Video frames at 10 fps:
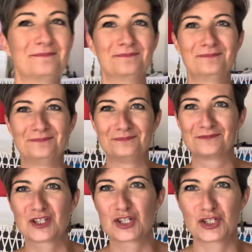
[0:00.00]
Hmm,
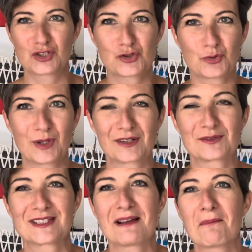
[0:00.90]
she's chewing
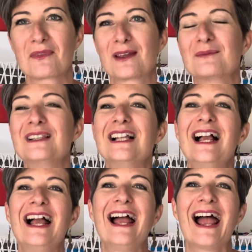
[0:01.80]
on something.
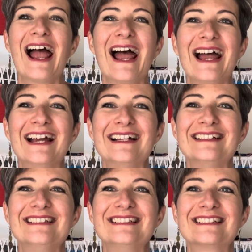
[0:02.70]

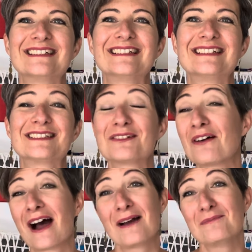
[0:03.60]
And uh, so
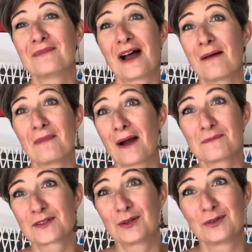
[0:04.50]
I'm, I'm
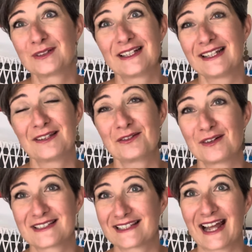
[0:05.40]
absolutely, you know,
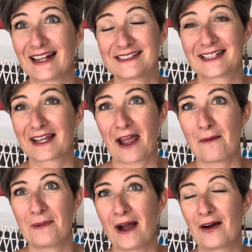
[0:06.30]
ecstatic
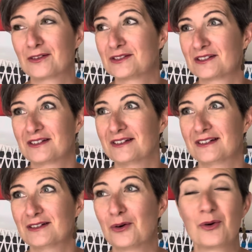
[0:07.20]
about
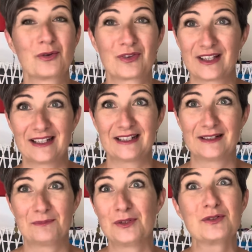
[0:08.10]
uh, all
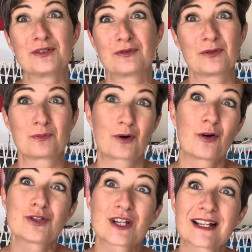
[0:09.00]
the beautiful
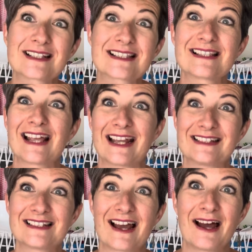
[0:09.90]
projects
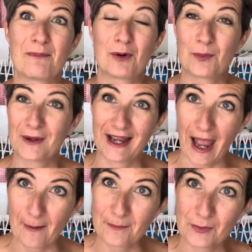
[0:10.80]
that are popping
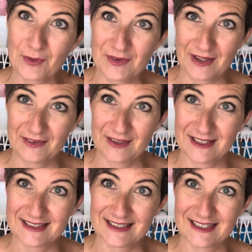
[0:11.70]
up within
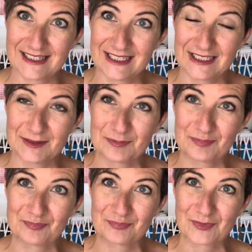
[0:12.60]
this
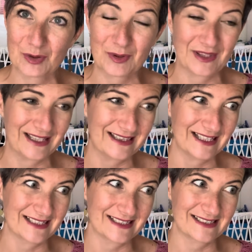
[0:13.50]
um, within
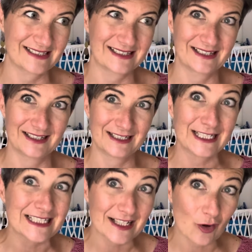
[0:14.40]
this uh,
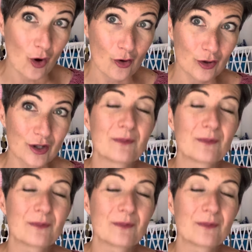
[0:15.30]
knit along.